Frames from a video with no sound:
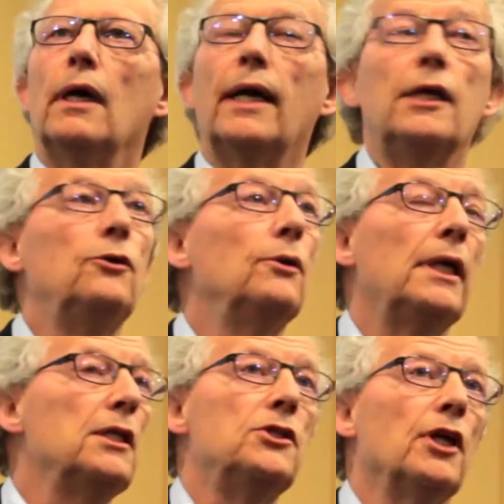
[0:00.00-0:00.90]
And I do,
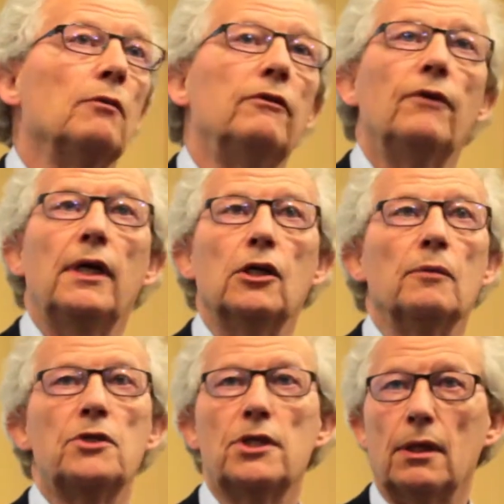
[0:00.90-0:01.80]
ladies and gentlemen, find it
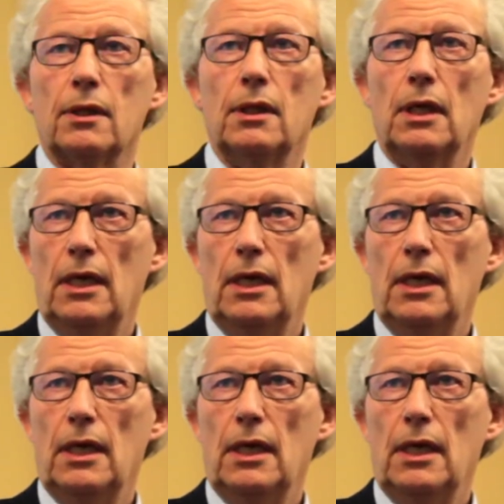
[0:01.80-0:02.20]
absurd